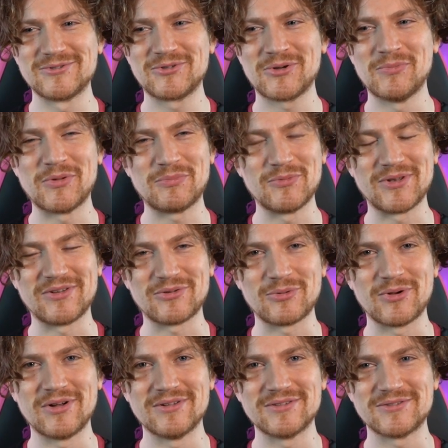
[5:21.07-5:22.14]
commitment as
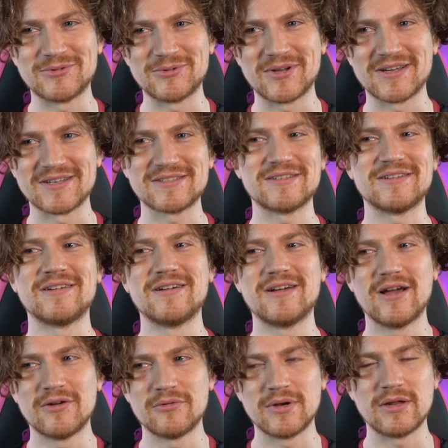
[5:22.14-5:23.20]
well to you guys.
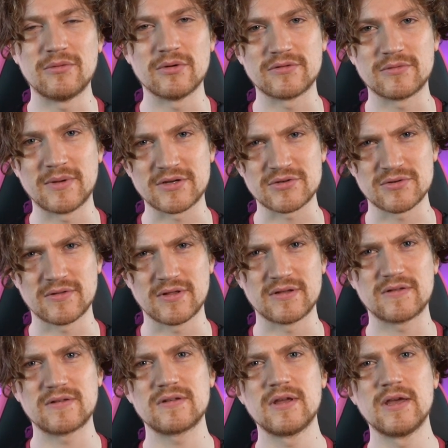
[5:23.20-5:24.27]
I really want to make sure
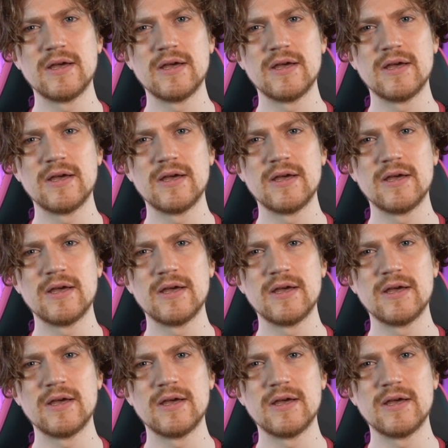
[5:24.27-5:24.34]
that